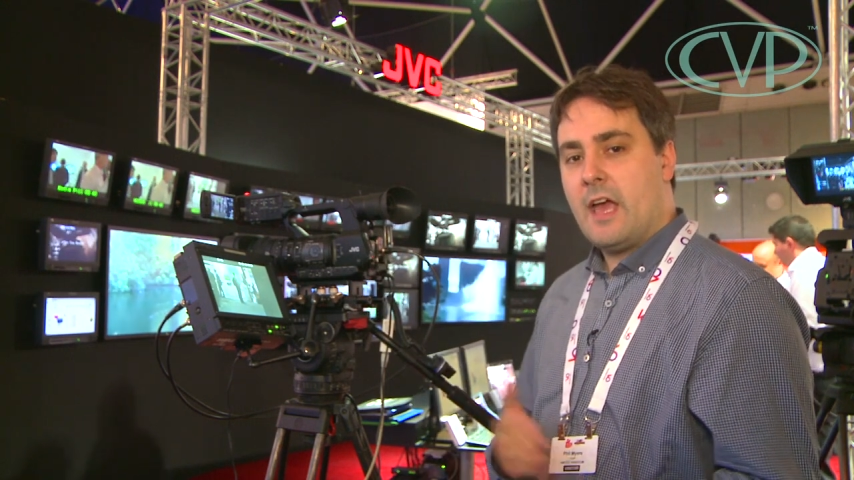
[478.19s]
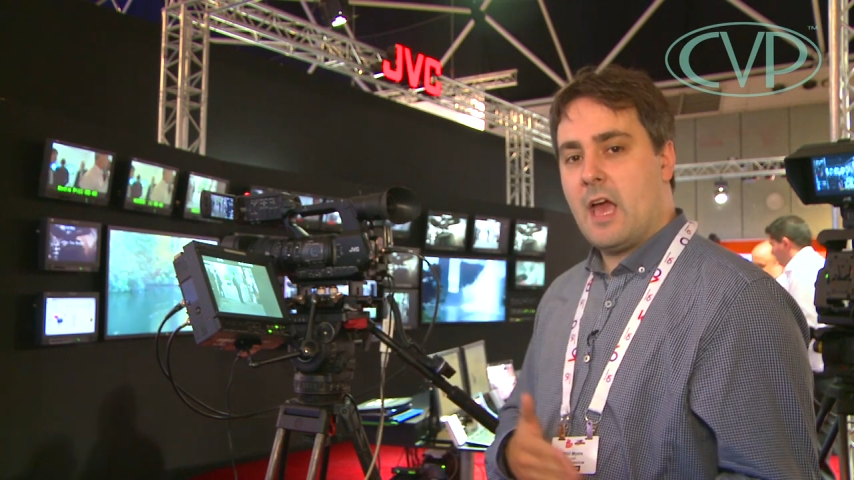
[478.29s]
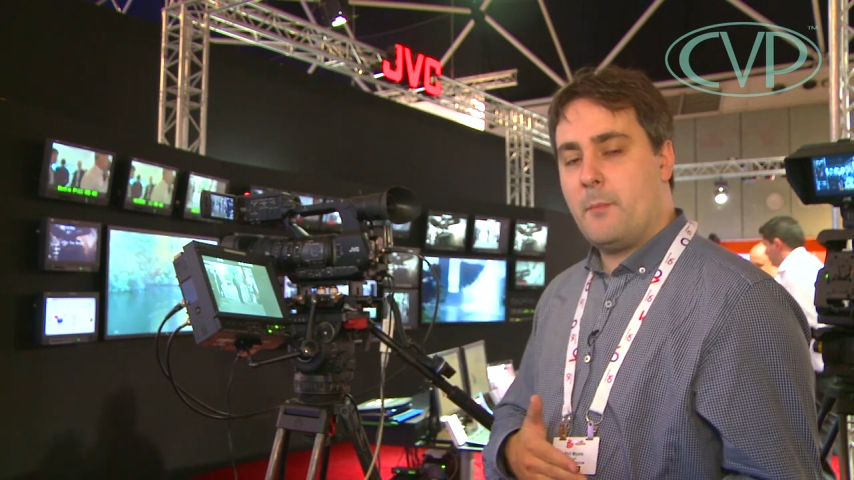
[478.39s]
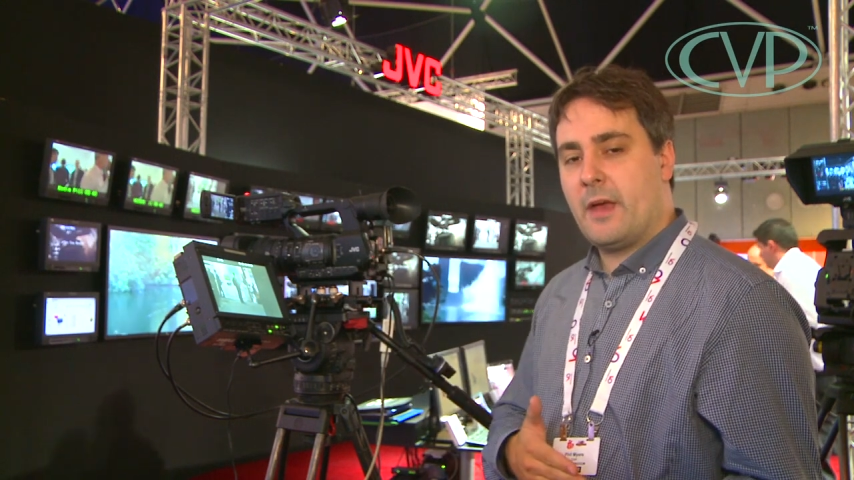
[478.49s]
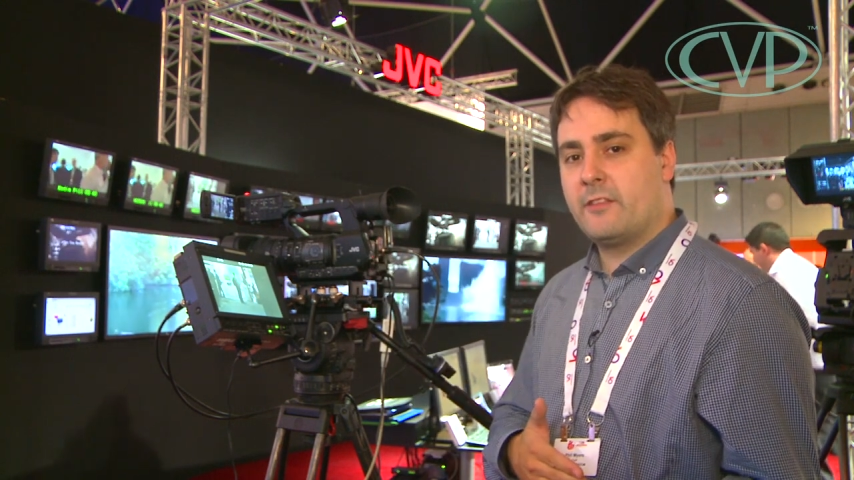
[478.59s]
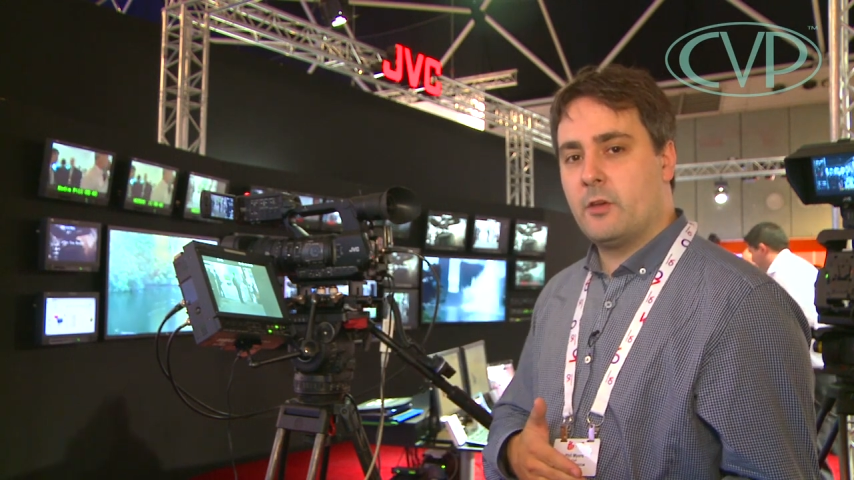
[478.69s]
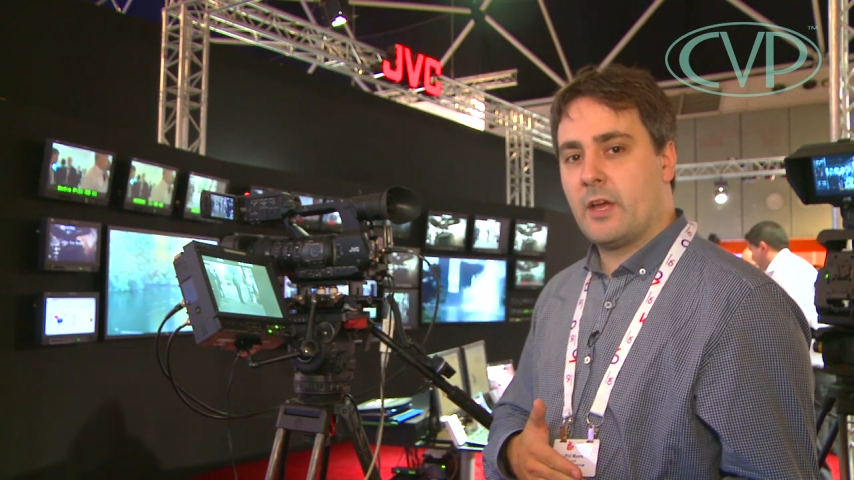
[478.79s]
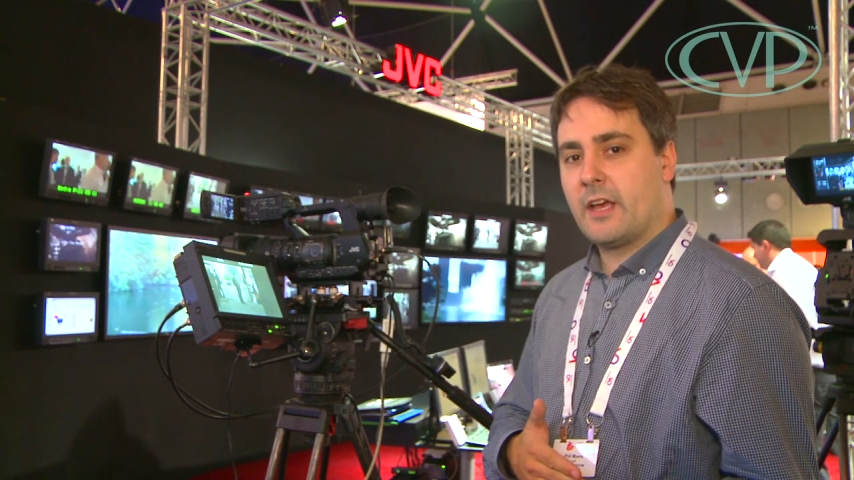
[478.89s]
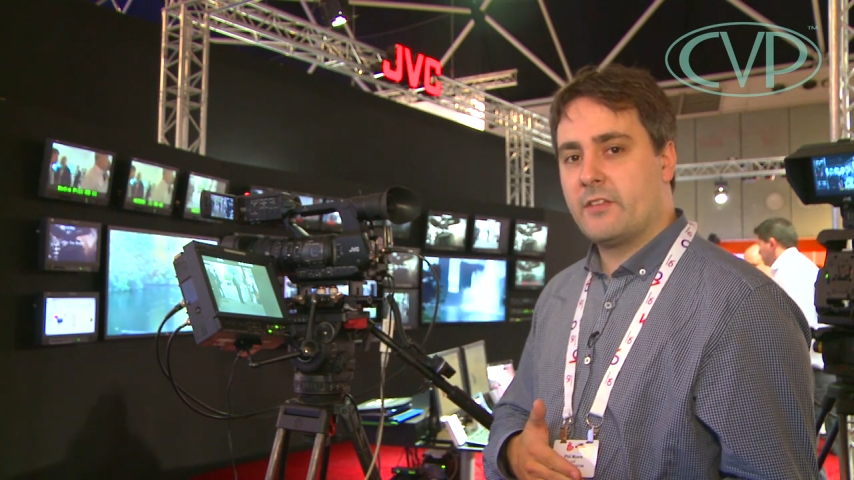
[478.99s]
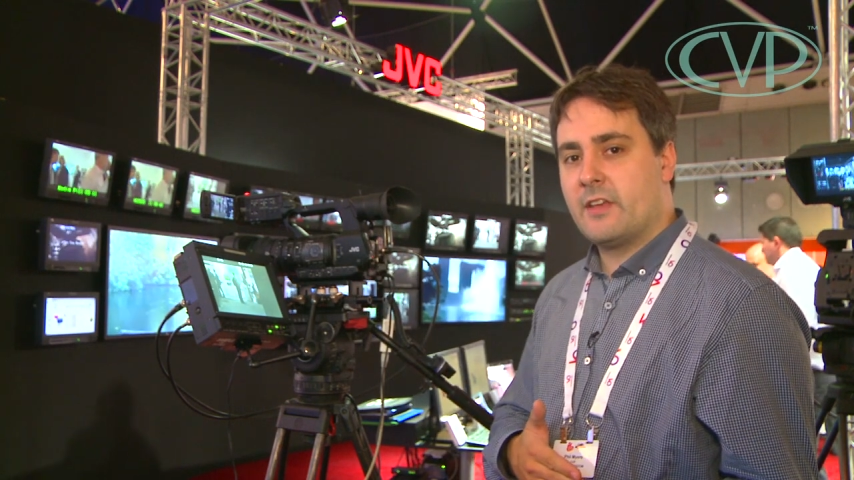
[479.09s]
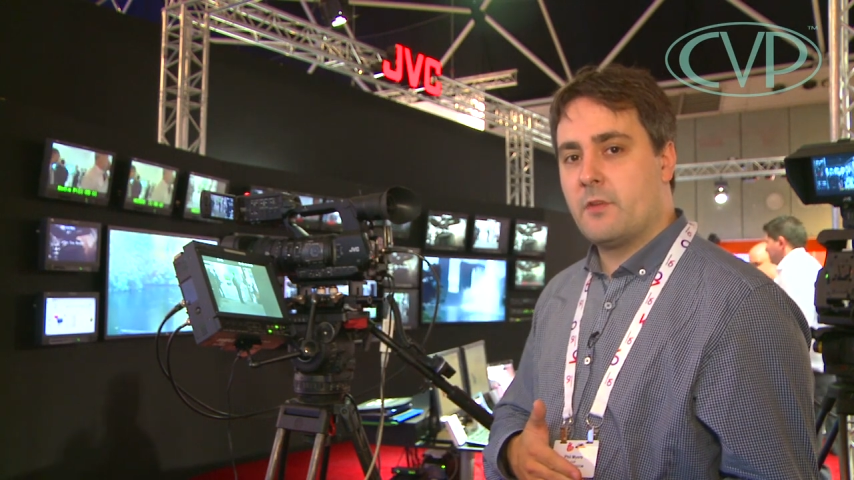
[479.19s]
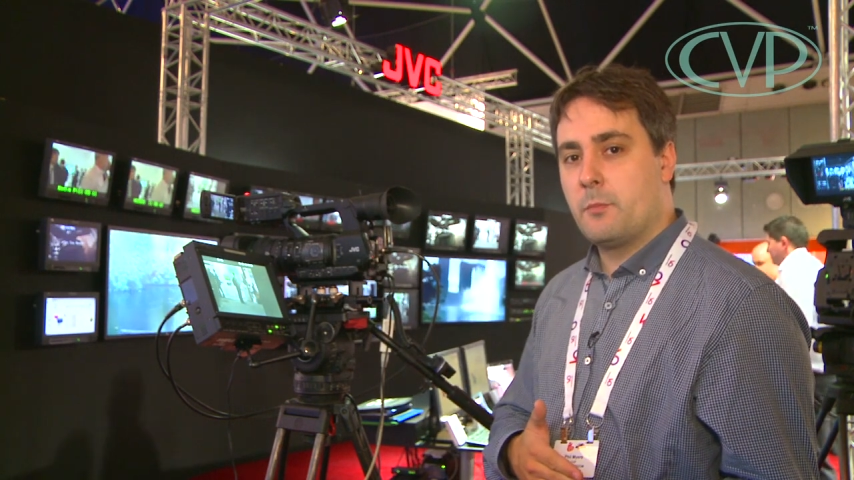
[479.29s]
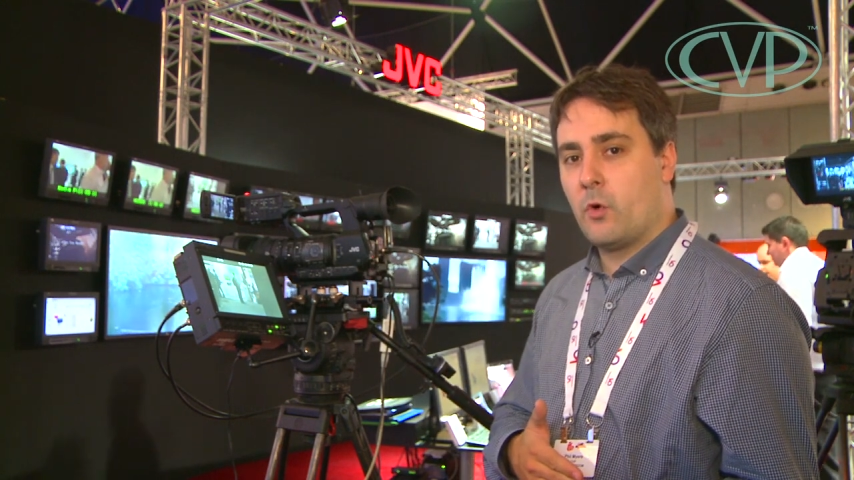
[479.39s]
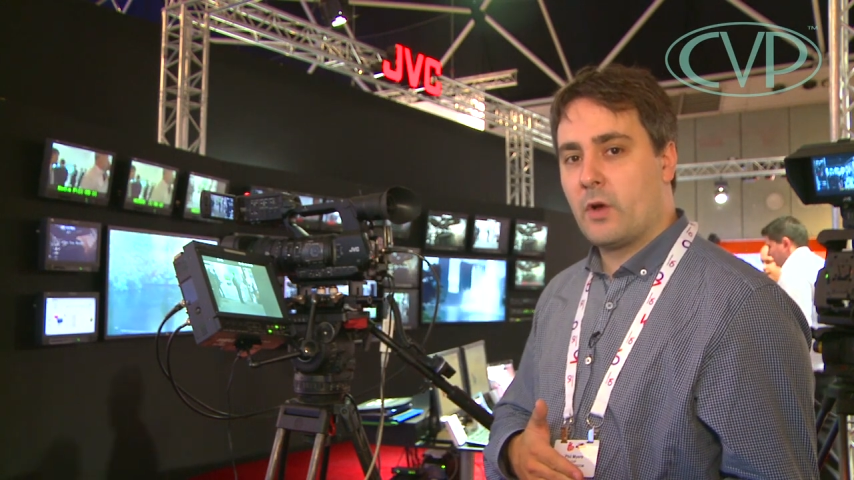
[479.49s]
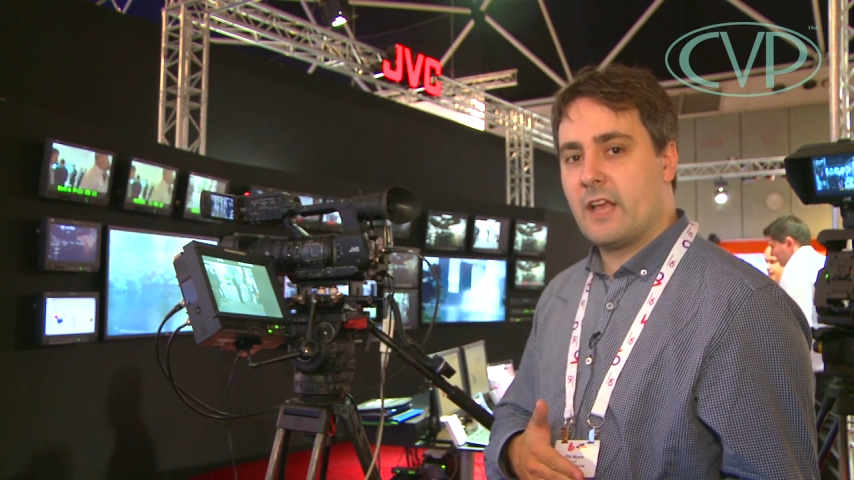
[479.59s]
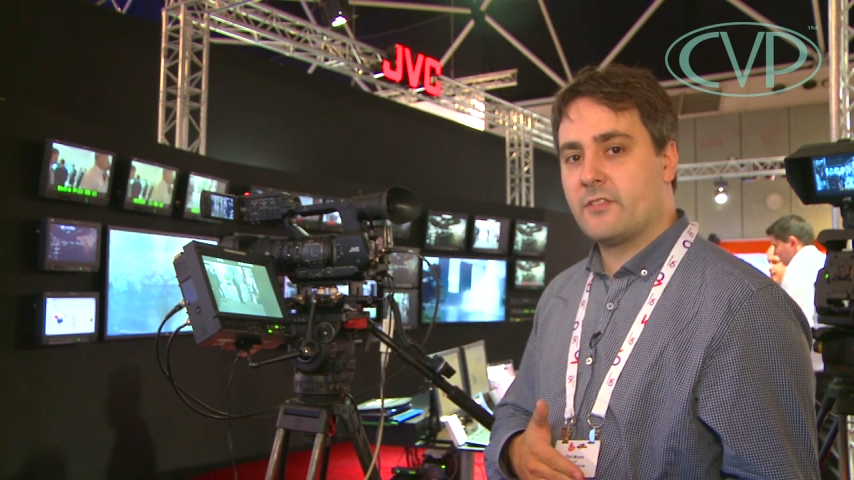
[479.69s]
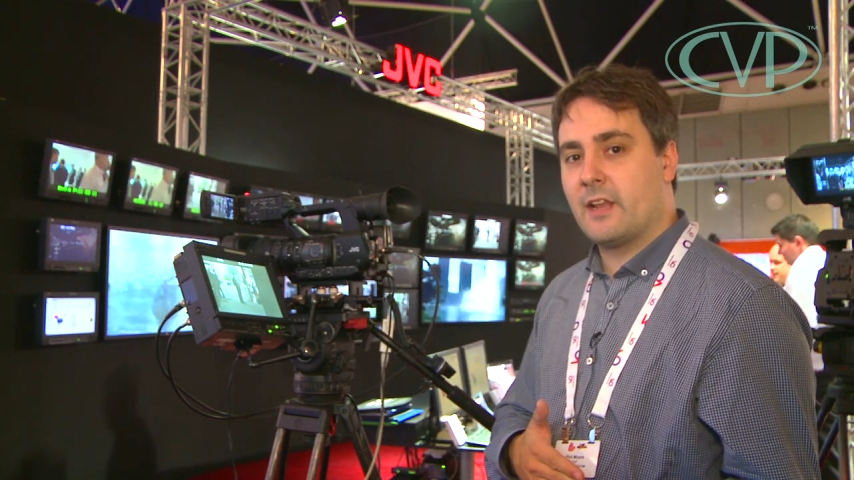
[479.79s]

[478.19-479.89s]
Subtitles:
MPEG-2, like I said, for broadcast